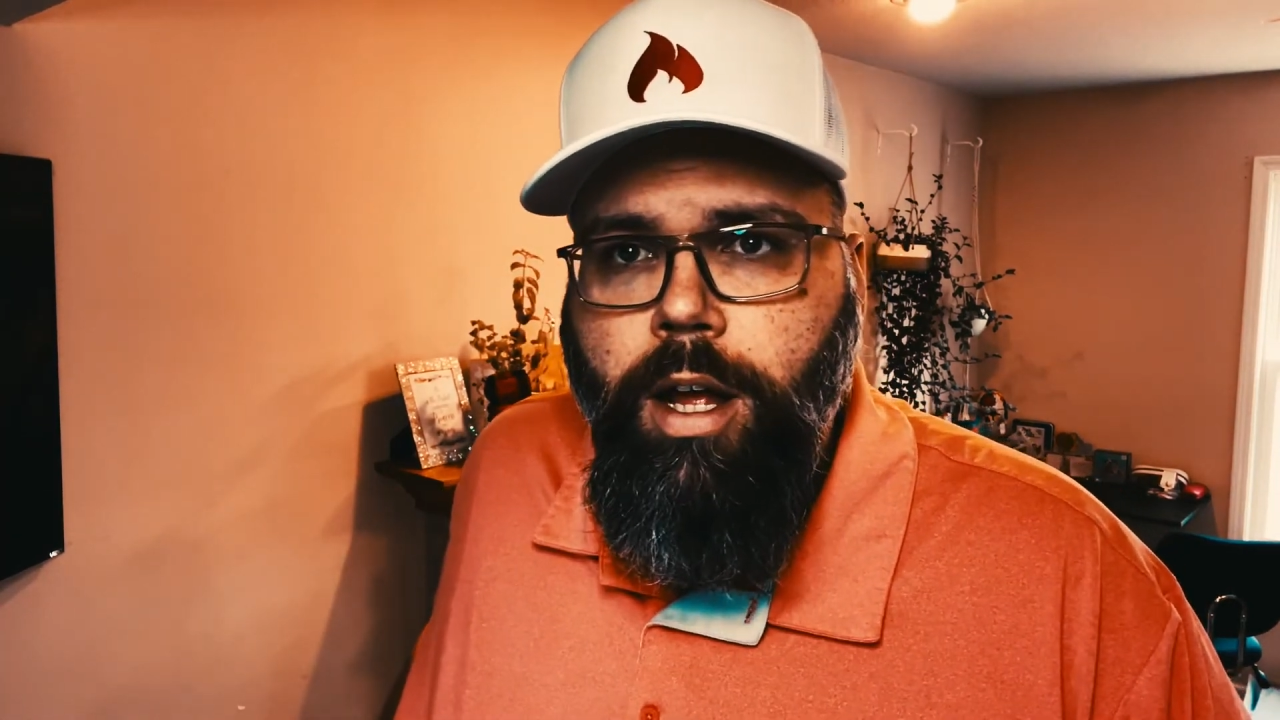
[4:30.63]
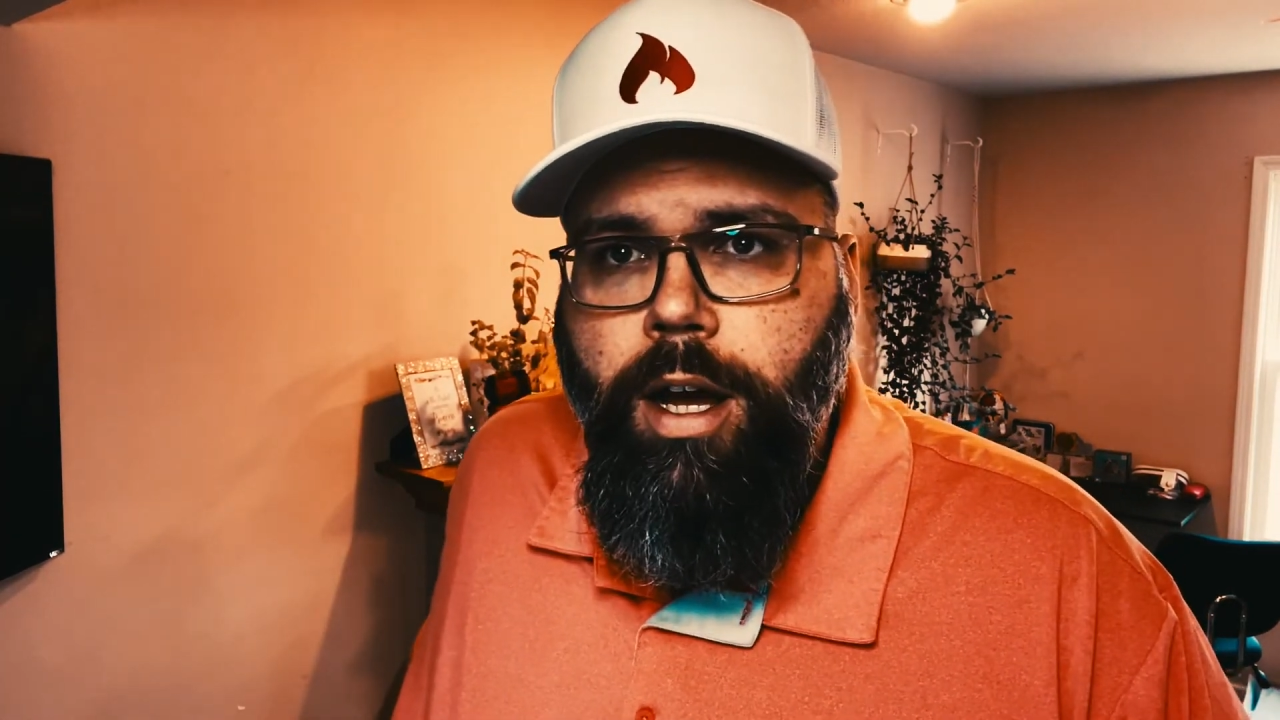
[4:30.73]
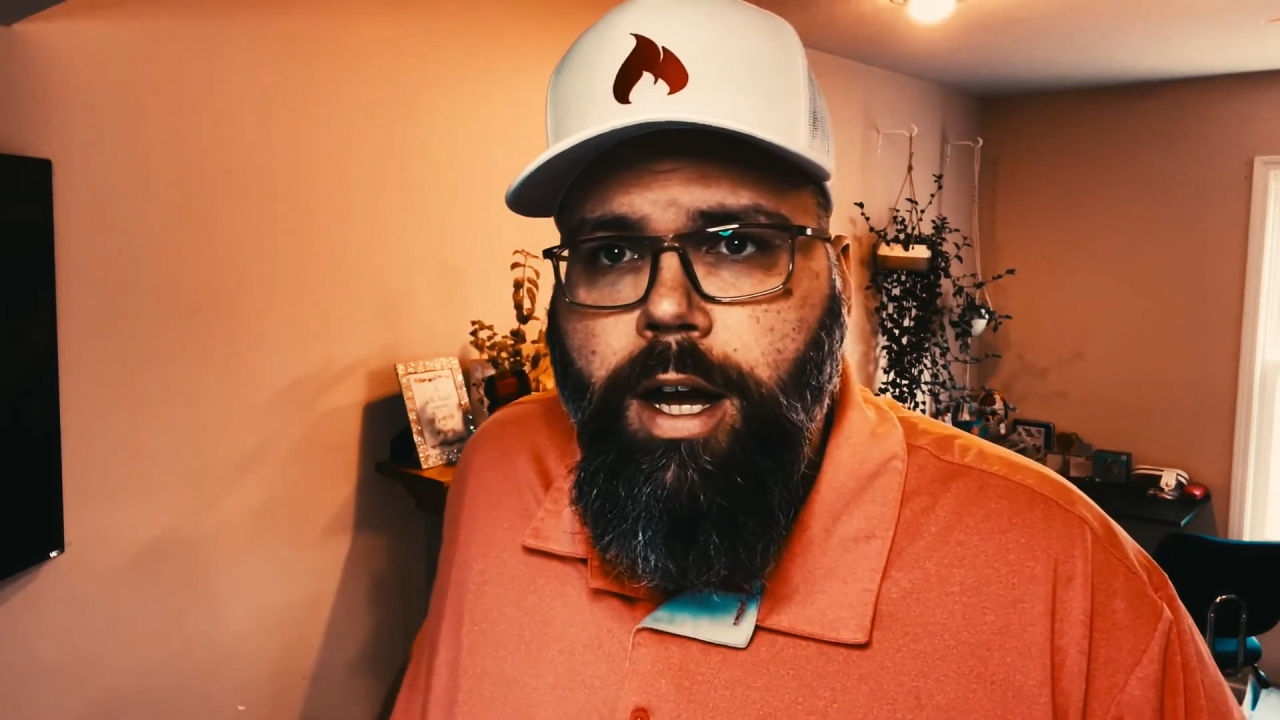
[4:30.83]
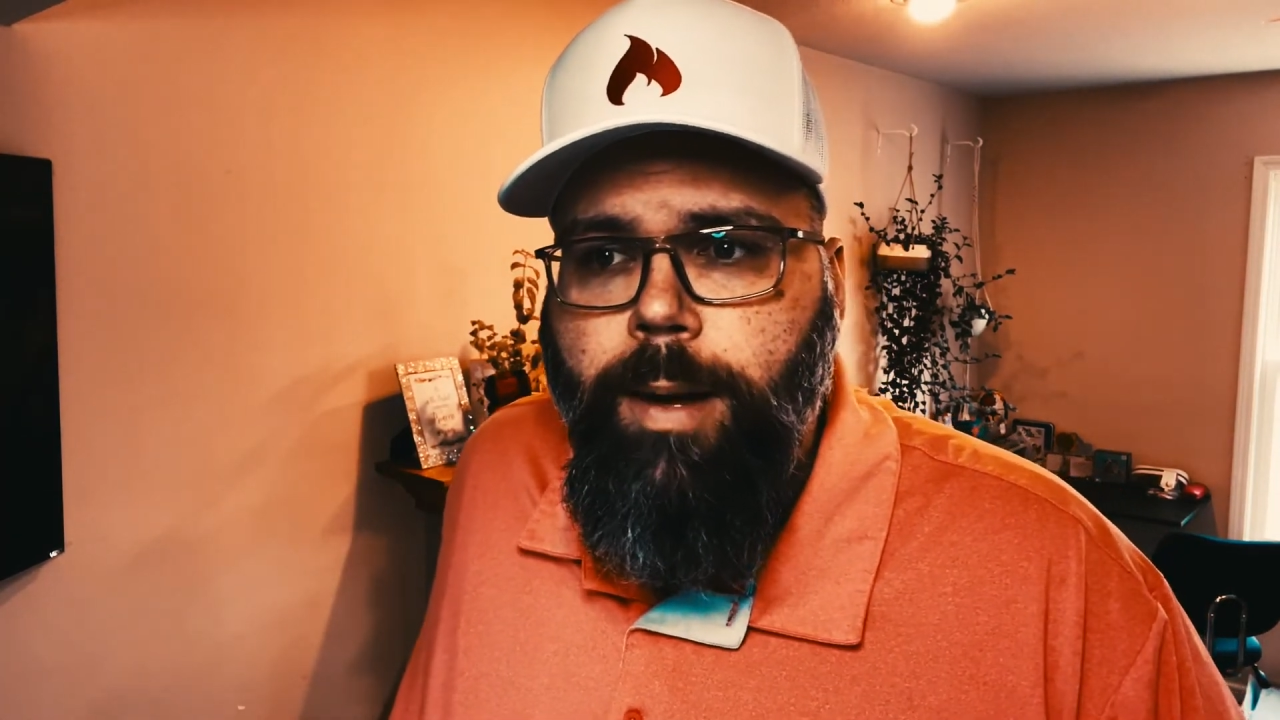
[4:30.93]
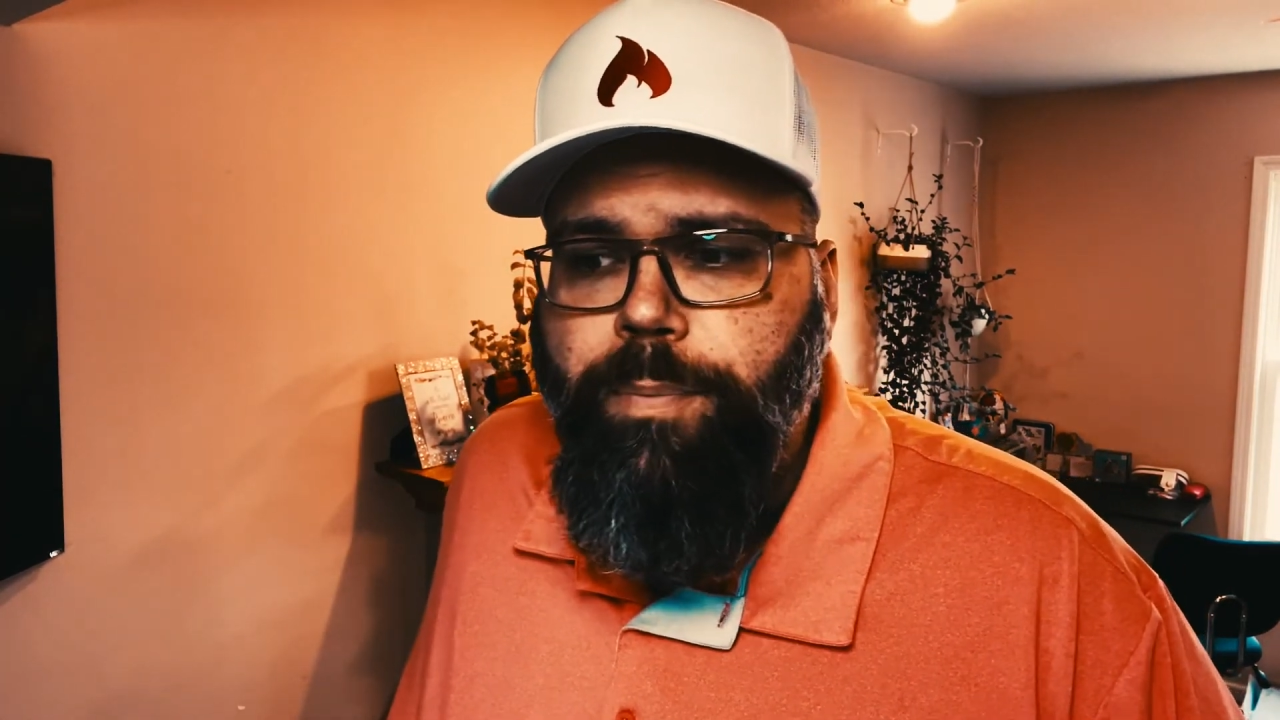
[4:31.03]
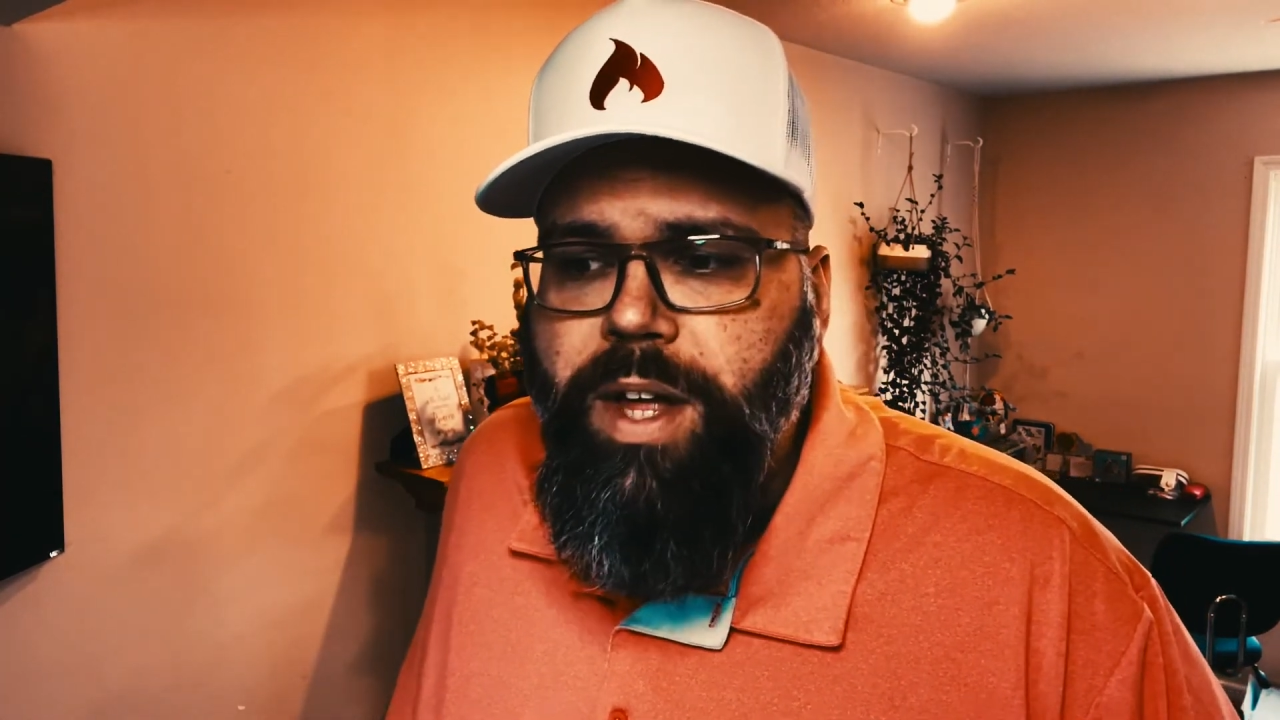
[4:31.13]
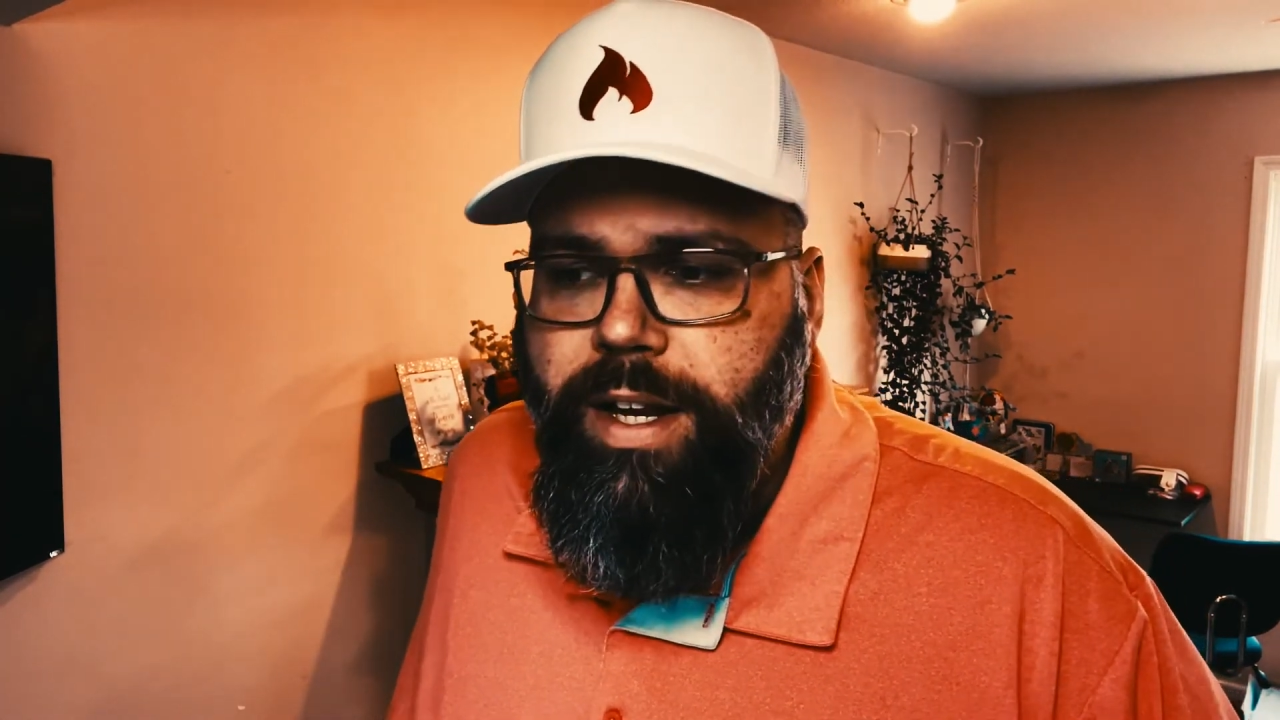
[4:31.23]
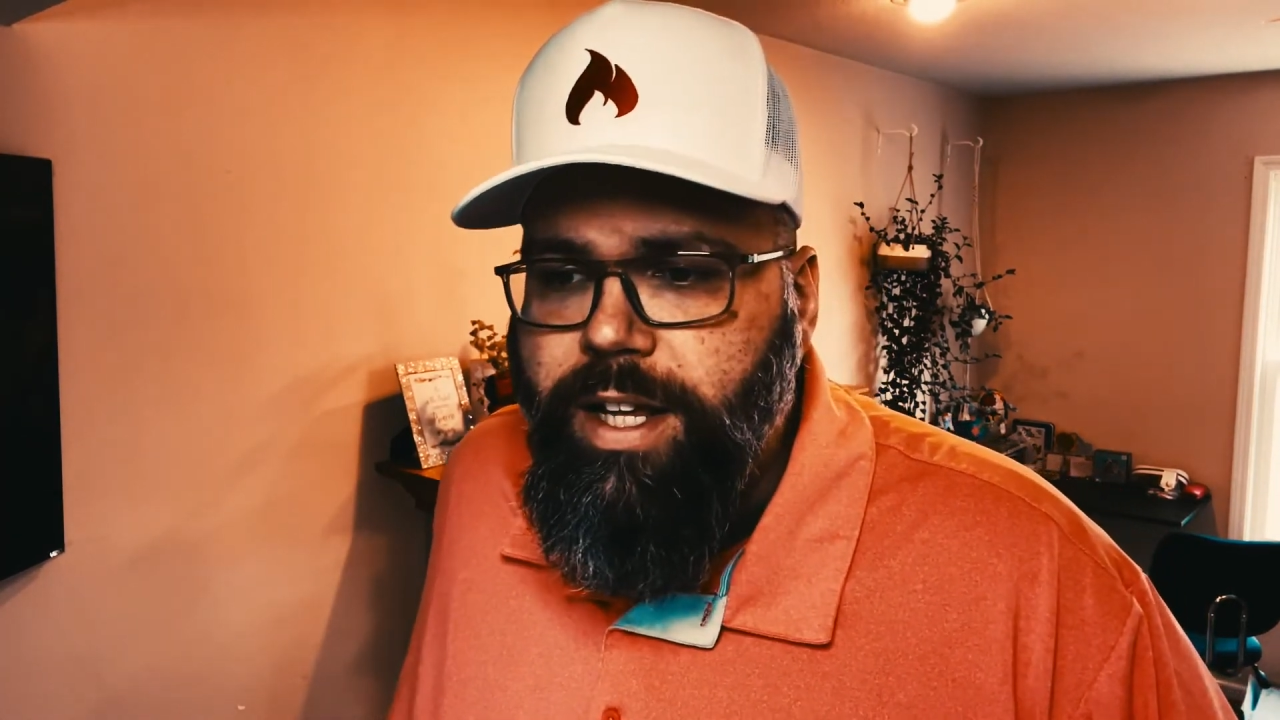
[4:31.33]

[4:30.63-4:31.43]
um, that